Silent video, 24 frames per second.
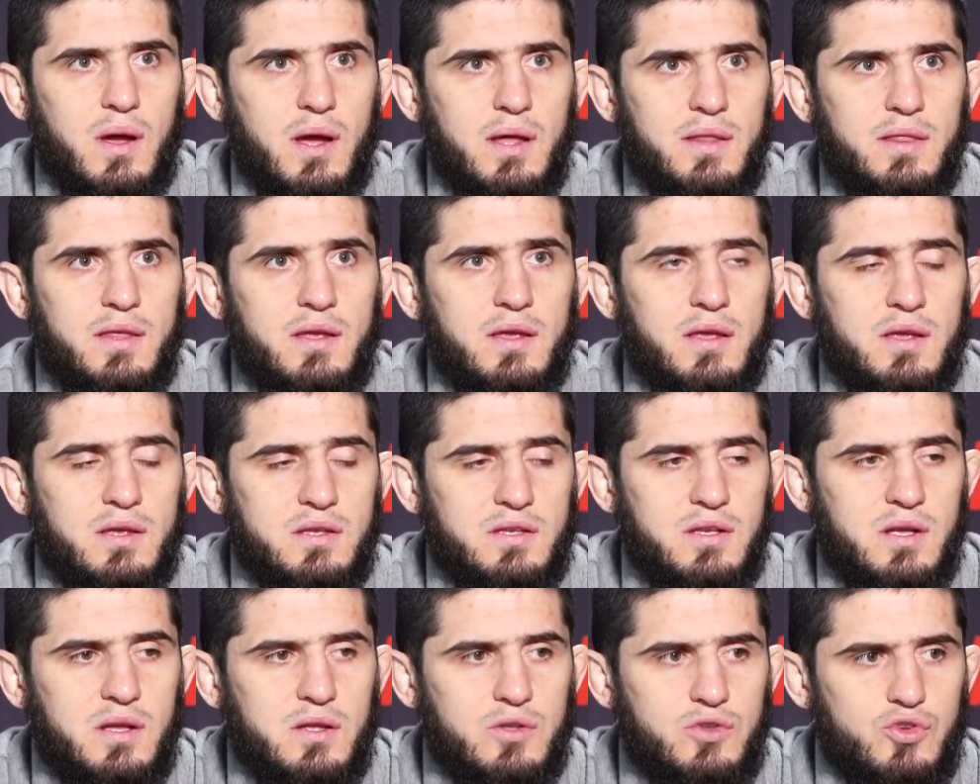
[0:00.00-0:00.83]
I think
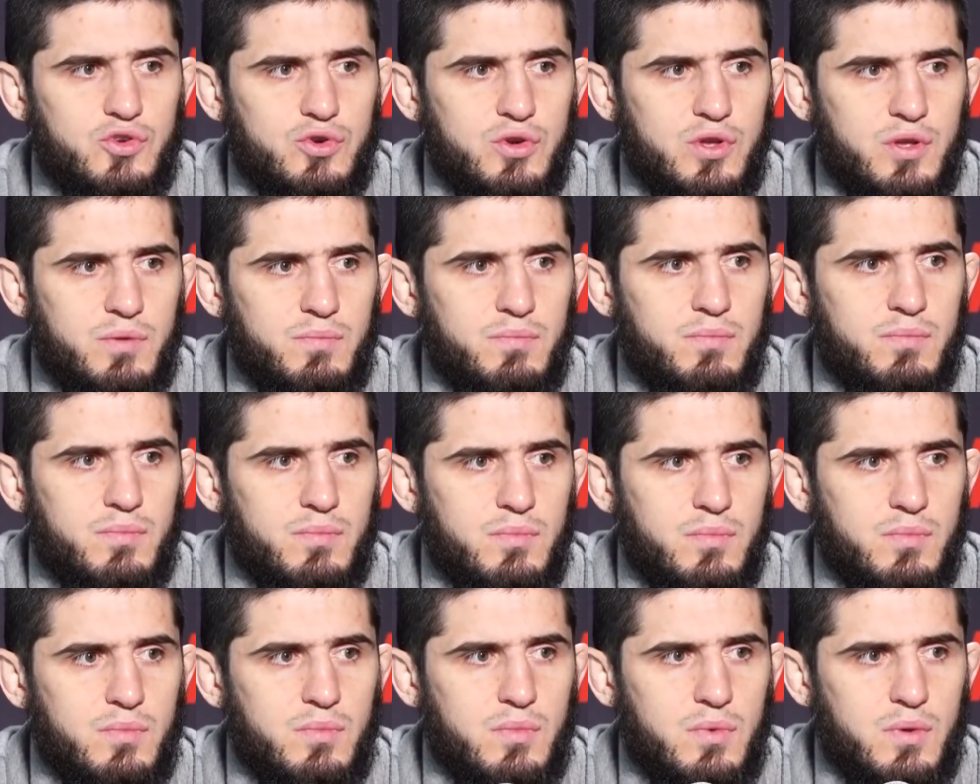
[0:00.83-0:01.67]
he's gonna choke him.
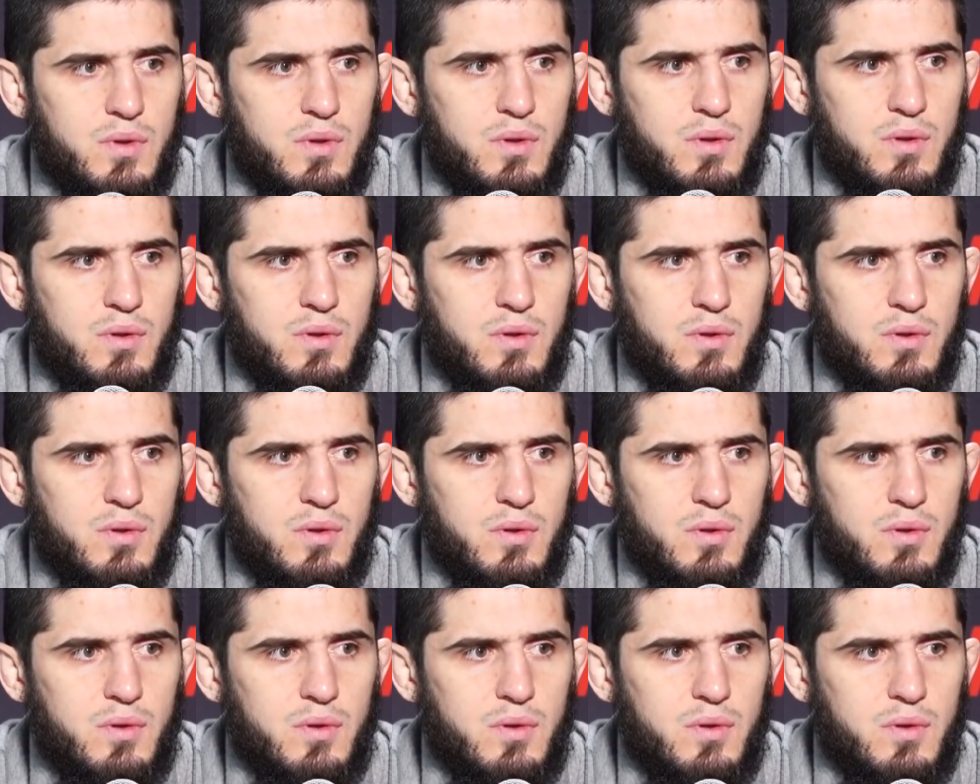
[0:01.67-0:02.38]
Thank you.